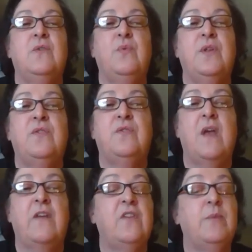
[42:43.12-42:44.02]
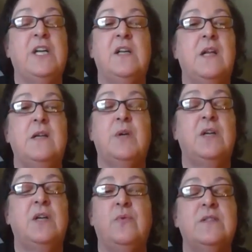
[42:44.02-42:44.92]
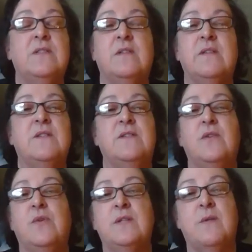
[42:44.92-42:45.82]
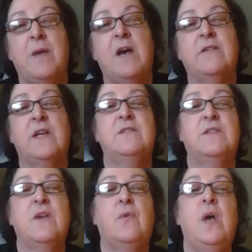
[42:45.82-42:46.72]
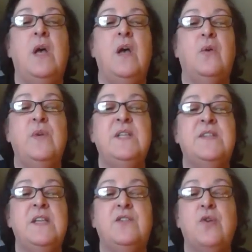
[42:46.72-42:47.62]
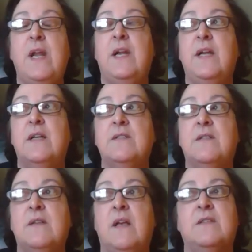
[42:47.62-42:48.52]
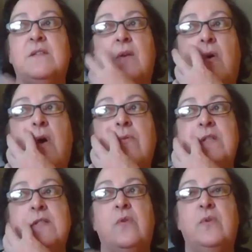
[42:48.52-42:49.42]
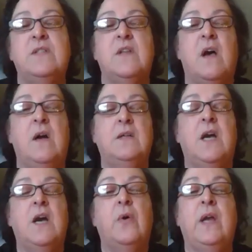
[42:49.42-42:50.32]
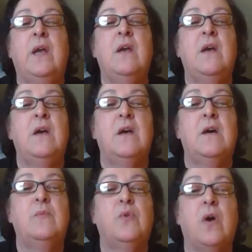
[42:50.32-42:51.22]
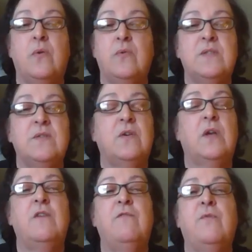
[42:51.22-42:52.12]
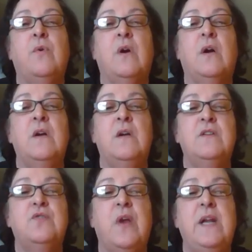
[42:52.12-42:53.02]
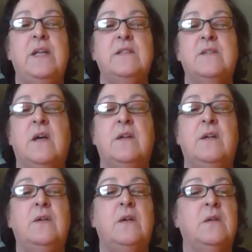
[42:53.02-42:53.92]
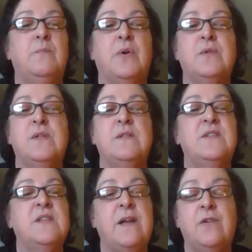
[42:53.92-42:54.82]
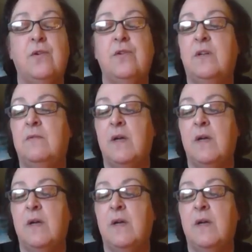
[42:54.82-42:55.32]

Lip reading: with everybody and anybody who wants to listen to us about it. So we see training as always ongoing. We're always looking for trainings on person-centered